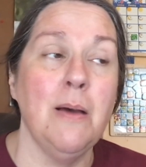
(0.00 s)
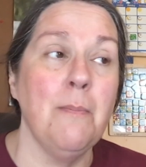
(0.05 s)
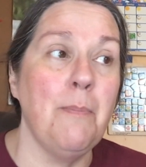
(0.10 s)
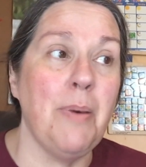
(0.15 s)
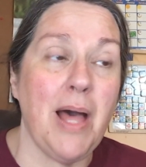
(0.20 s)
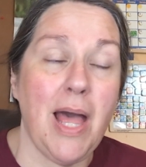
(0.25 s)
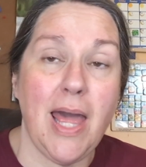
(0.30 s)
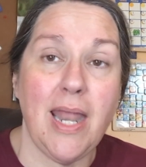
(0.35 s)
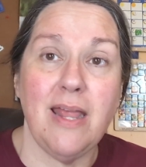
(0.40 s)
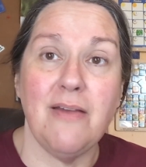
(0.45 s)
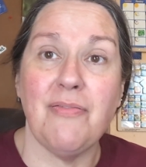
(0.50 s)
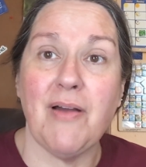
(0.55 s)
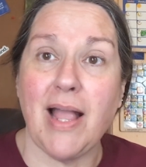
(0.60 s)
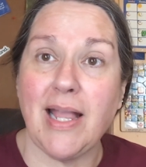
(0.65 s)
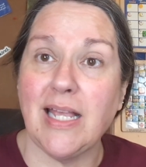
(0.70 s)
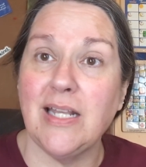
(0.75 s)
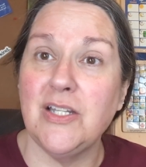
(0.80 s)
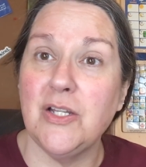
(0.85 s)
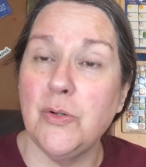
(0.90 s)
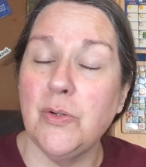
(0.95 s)
But if I
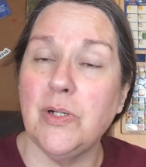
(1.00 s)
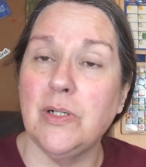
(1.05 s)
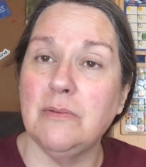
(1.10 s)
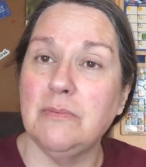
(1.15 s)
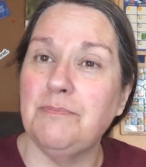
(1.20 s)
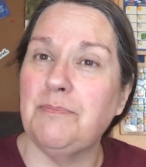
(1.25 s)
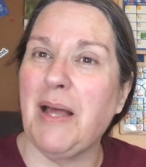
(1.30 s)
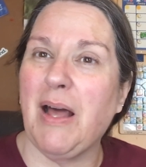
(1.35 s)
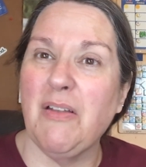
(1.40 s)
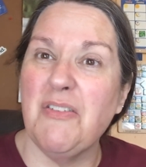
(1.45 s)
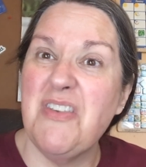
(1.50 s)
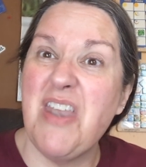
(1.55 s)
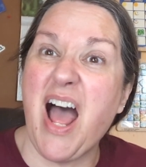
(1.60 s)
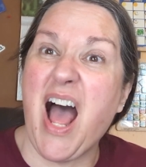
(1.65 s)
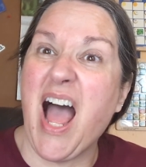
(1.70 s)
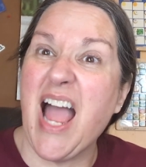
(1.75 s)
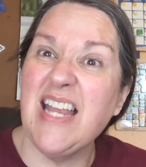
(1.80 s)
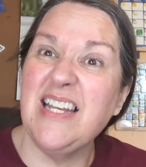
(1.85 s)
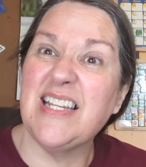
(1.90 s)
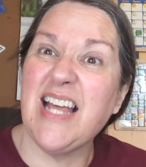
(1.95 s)
can do about
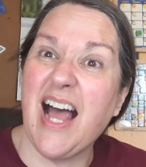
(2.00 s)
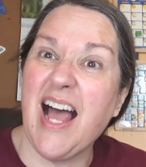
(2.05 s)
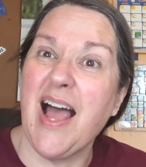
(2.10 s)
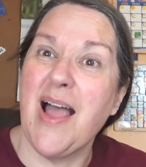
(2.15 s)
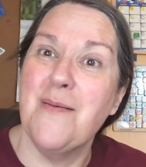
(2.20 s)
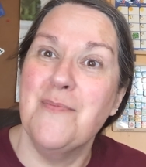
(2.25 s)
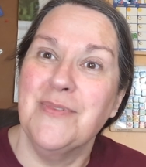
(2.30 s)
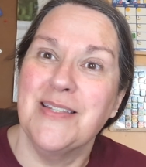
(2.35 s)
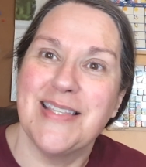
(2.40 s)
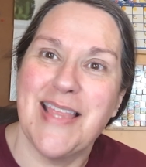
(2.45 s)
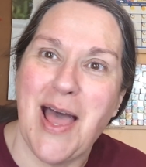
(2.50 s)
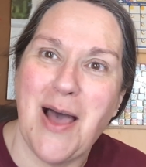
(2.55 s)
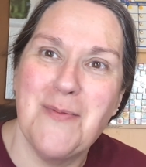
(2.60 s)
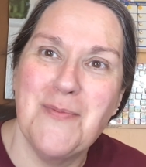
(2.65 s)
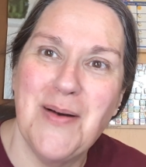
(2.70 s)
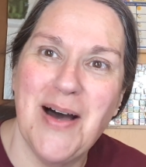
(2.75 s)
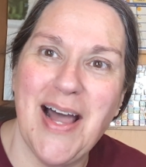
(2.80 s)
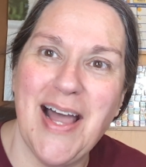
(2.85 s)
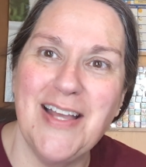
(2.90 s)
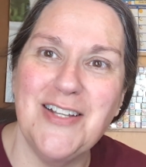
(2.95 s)
9 times that
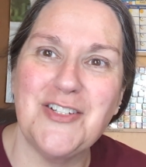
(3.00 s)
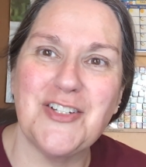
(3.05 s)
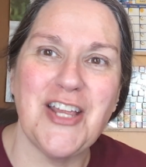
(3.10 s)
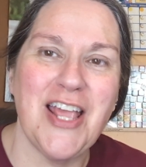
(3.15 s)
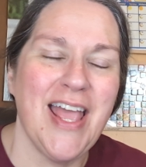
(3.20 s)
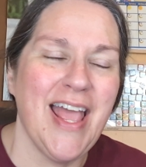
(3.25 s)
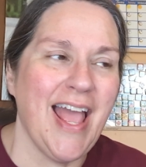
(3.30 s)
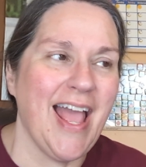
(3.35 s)
much